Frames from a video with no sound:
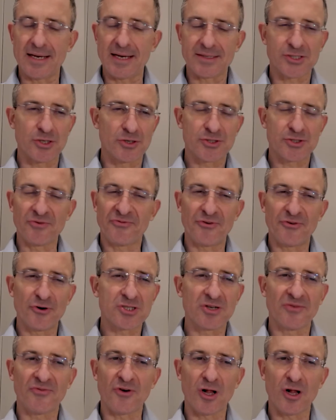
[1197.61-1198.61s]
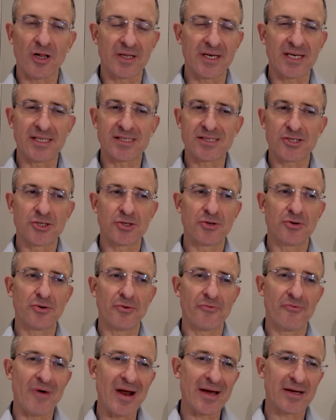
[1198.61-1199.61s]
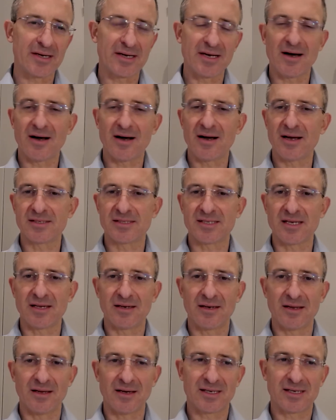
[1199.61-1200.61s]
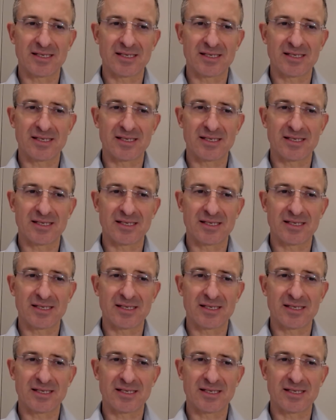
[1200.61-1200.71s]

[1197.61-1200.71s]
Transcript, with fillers: Yes. so, so, first of all, it's to recognize and